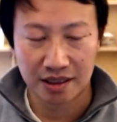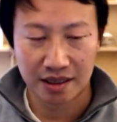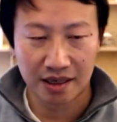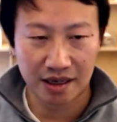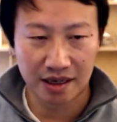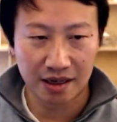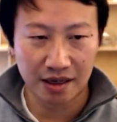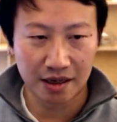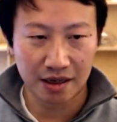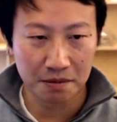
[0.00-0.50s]

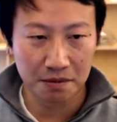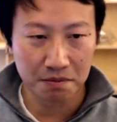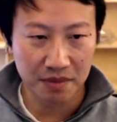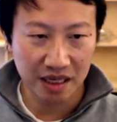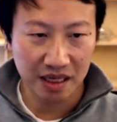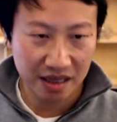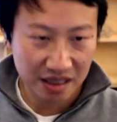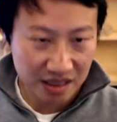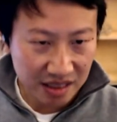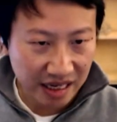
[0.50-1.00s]

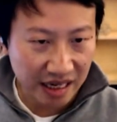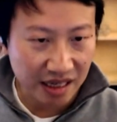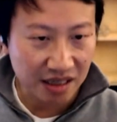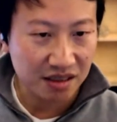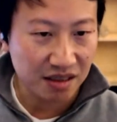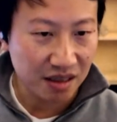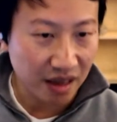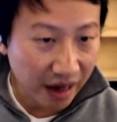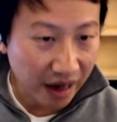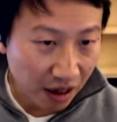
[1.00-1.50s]
In this case,
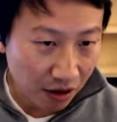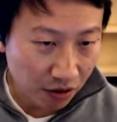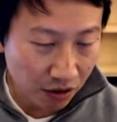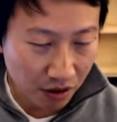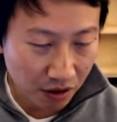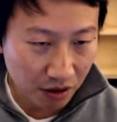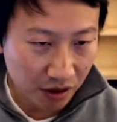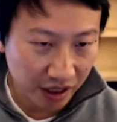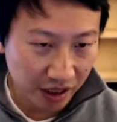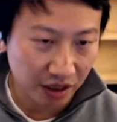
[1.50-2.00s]
the
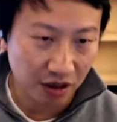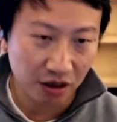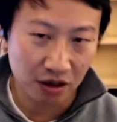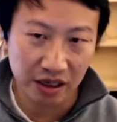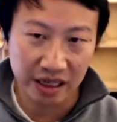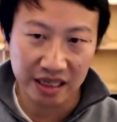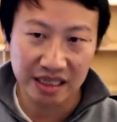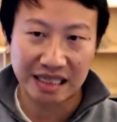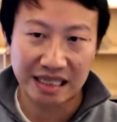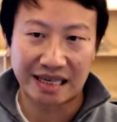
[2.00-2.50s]
error here
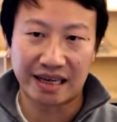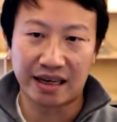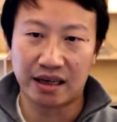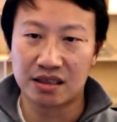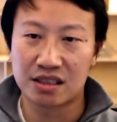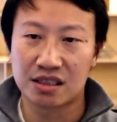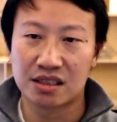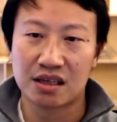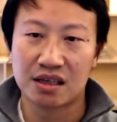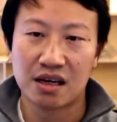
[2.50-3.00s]

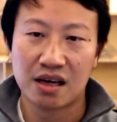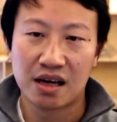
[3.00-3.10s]
indicates